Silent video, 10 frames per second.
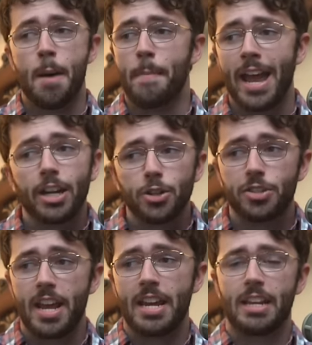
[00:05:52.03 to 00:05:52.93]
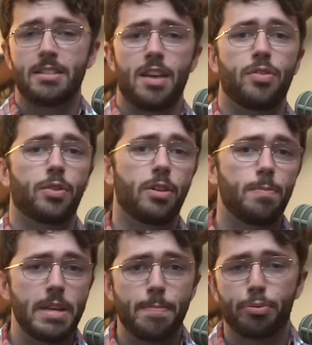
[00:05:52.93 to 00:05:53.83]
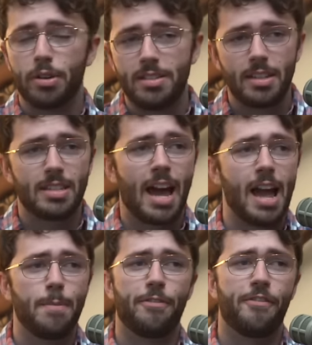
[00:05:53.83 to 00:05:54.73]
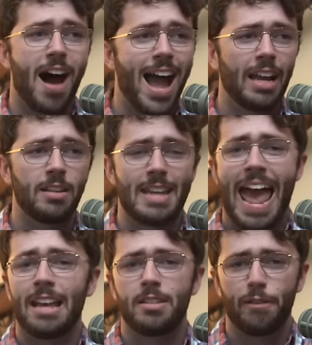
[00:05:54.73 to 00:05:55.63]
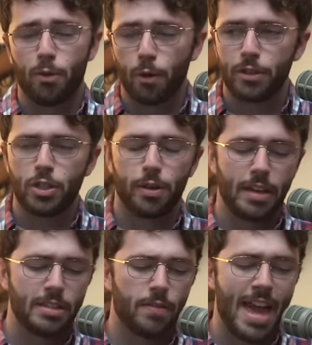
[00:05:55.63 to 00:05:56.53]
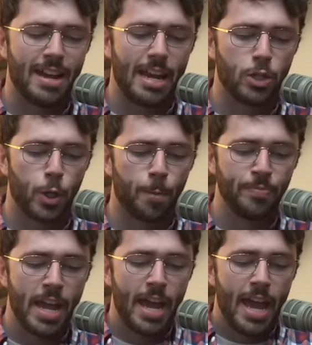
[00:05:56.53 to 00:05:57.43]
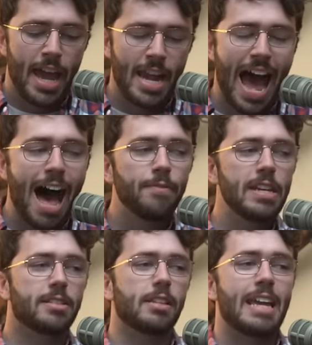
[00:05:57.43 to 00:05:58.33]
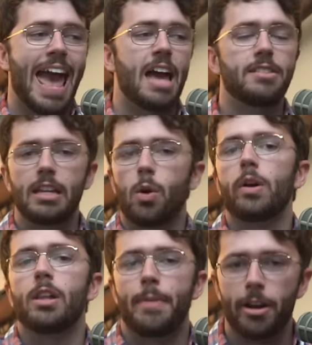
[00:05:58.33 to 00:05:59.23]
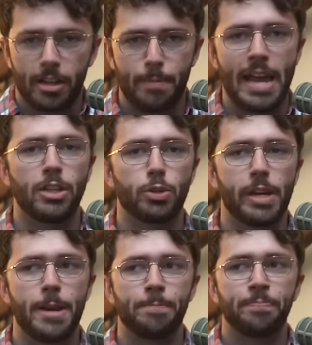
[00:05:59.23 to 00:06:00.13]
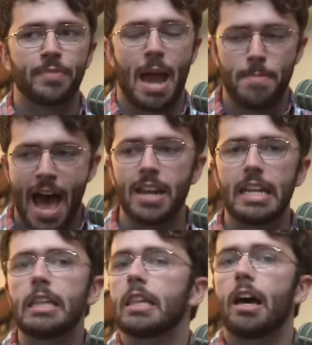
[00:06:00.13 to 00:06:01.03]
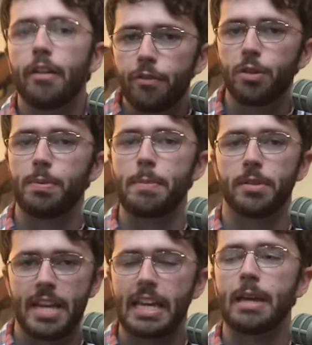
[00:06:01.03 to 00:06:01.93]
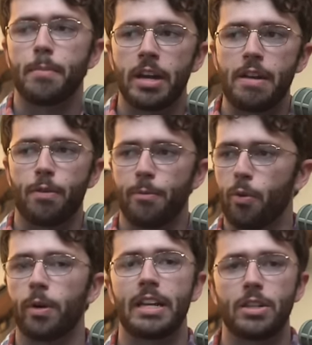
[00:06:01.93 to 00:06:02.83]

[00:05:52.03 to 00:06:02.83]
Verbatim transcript: My understanding is that there could be prison time, fines, asset forfeiture, things of that nature. And obviously, as a loyal American patriot, I'm not in love with people taking money from foreign